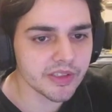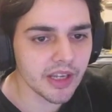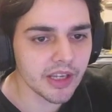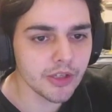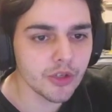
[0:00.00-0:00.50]

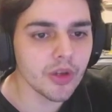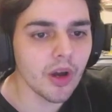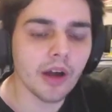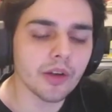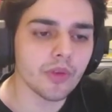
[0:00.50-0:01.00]
that you know
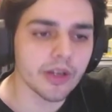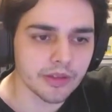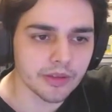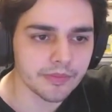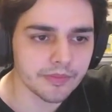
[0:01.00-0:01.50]
how to
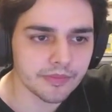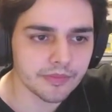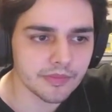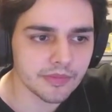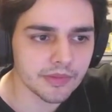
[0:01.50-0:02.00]
render.
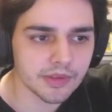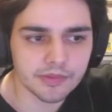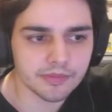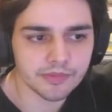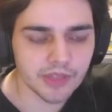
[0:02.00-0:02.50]

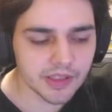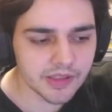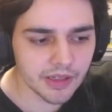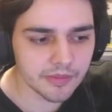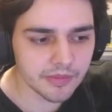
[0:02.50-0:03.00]
That's
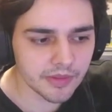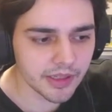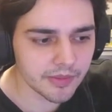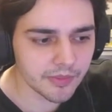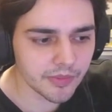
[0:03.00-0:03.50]
it.
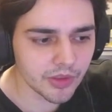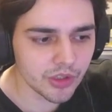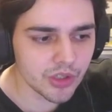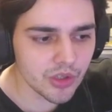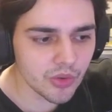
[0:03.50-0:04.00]
Like
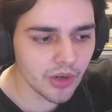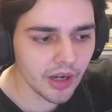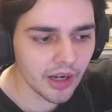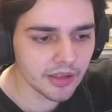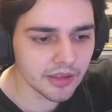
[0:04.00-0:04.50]
you
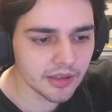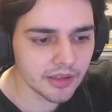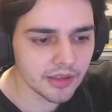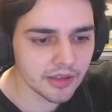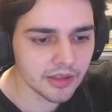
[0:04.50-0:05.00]

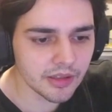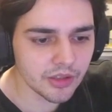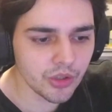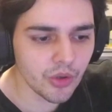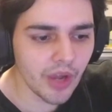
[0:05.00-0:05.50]

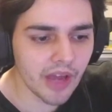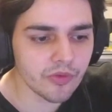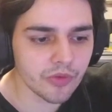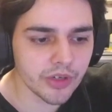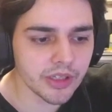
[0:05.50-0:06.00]

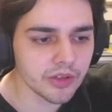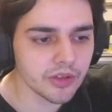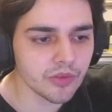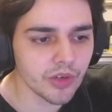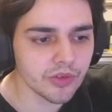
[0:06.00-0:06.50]
have really
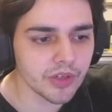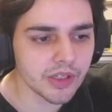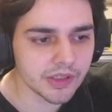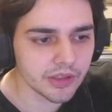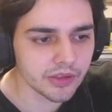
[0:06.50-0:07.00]
good rendering
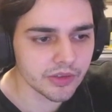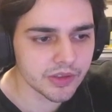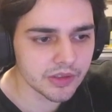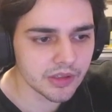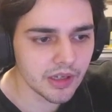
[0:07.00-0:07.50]

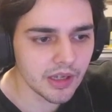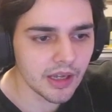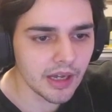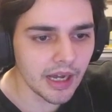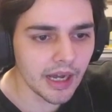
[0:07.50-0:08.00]
skills
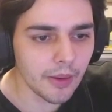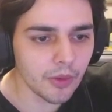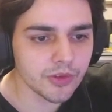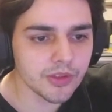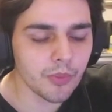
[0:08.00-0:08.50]
to
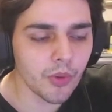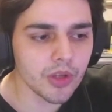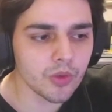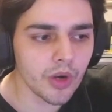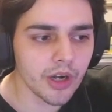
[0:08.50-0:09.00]
the
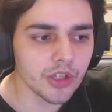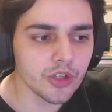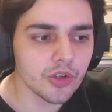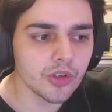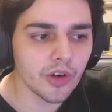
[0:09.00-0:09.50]
point where
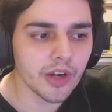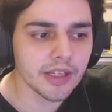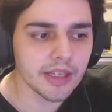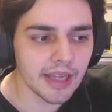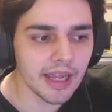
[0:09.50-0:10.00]
you could
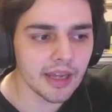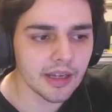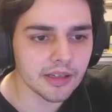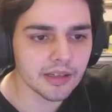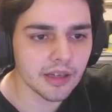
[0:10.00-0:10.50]
already get
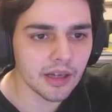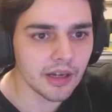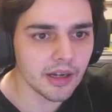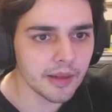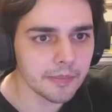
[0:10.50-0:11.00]

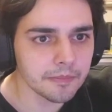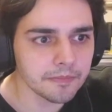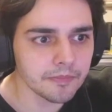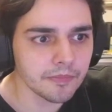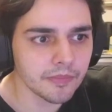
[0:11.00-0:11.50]

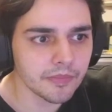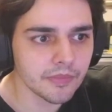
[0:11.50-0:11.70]
I